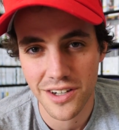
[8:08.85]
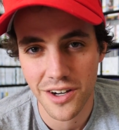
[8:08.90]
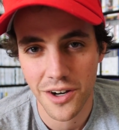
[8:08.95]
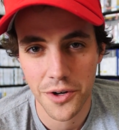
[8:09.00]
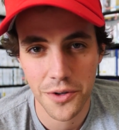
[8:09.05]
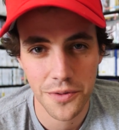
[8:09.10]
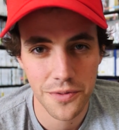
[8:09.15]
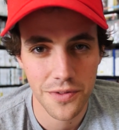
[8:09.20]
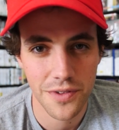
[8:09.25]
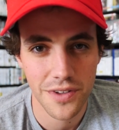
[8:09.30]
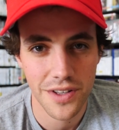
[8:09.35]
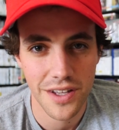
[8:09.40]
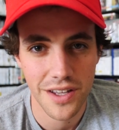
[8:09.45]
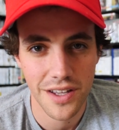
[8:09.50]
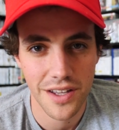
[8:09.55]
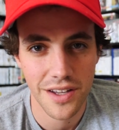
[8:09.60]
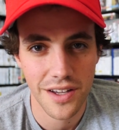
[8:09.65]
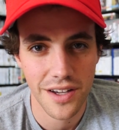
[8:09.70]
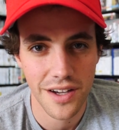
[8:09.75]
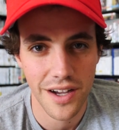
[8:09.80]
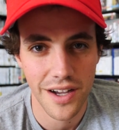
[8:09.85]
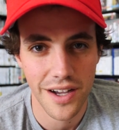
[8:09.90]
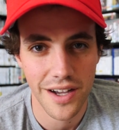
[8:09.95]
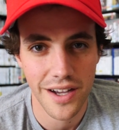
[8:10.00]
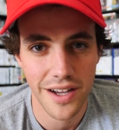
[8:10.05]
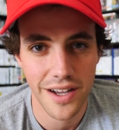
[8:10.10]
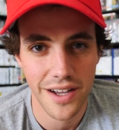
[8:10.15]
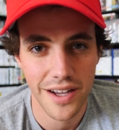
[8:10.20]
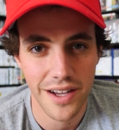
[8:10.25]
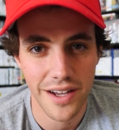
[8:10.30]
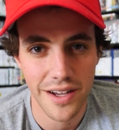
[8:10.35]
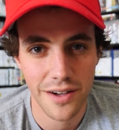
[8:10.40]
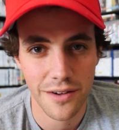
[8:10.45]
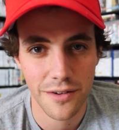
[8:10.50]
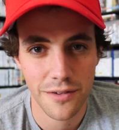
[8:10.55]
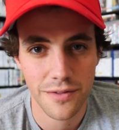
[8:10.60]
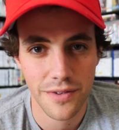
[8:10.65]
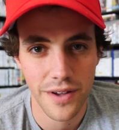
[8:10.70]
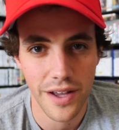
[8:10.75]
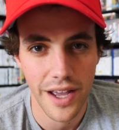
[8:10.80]
Hopefully I
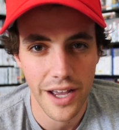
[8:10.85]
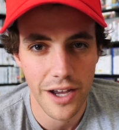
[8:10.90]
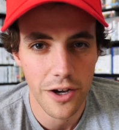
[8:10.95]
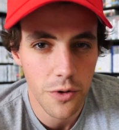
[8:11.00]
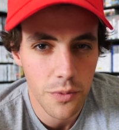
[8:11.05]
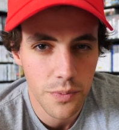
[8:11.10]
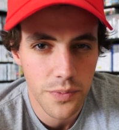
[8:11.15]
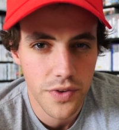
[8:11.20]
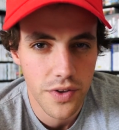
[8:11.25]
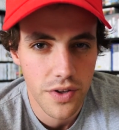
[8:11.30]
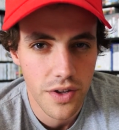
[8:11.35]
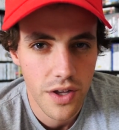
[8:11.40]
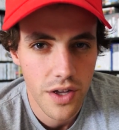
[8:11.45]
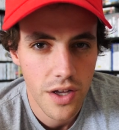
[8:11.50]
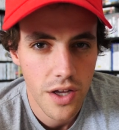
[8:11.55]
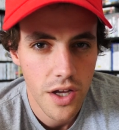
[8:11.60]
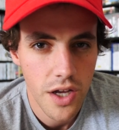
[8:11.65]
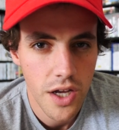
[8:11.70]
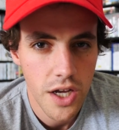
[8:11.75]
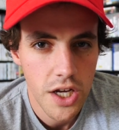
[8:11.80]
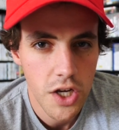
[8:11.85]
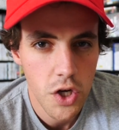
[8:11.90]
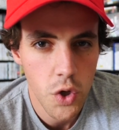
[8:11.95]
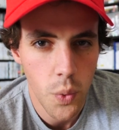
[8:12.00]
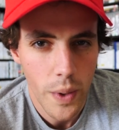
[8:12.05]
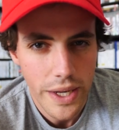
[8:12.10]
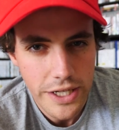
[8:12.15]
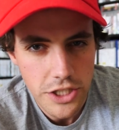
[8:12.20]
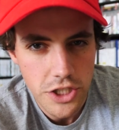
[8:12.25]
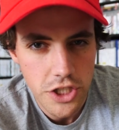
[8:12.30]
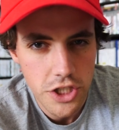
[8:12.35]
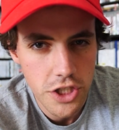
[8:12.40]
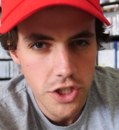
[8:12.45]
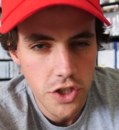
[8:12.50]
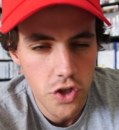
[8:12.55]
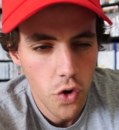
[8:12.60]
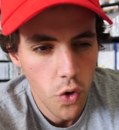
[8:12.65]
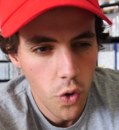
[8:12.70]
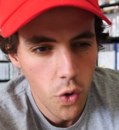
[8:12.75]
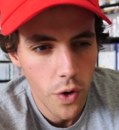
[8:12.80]
have helped quench
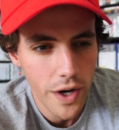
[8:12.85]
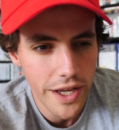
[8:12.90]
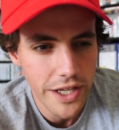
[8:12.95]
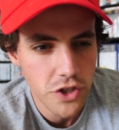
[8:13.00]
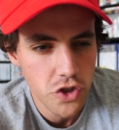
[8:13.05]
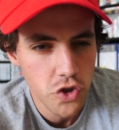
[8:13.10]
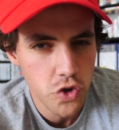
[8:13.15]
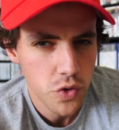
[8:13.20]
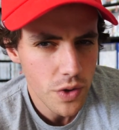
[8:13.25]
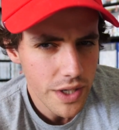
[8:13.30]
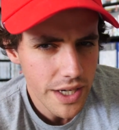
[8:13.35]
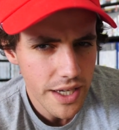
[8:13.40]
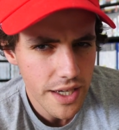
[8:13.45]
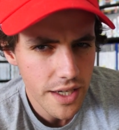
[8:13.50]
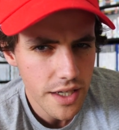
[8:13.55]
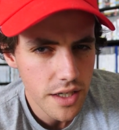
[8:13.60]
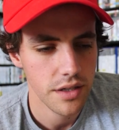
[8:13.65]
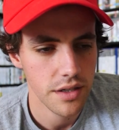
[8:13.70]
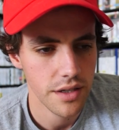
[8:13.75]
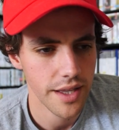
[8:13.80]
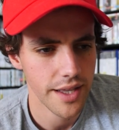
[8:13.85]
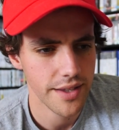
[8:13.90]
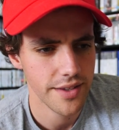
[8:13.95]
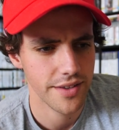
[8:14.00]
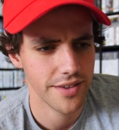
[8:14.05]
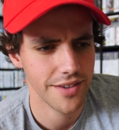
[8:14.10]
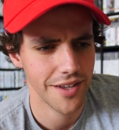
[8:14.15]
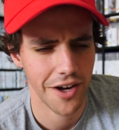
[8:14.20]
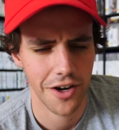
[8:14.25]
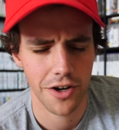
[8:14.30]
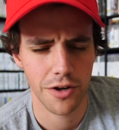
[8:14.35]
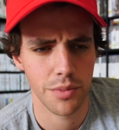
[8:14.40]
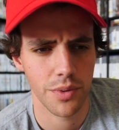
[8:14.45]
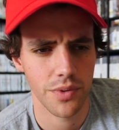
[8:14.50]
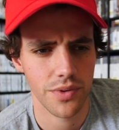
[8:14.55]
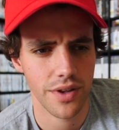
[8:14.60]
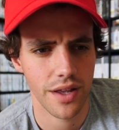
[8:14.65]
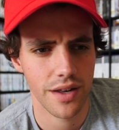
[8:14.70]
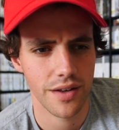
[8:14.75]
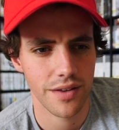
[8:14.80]
your intrigue. Oh, that's a
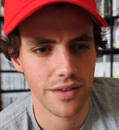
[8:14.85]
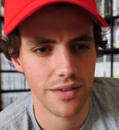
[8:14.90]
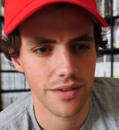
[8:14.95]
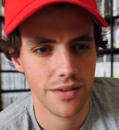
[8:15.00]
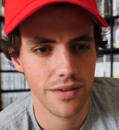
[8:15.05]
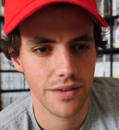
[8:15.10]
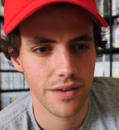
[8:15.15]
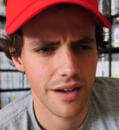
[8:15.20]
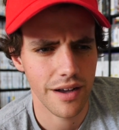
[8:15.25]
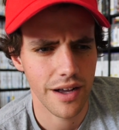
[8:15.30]
terrible sentence.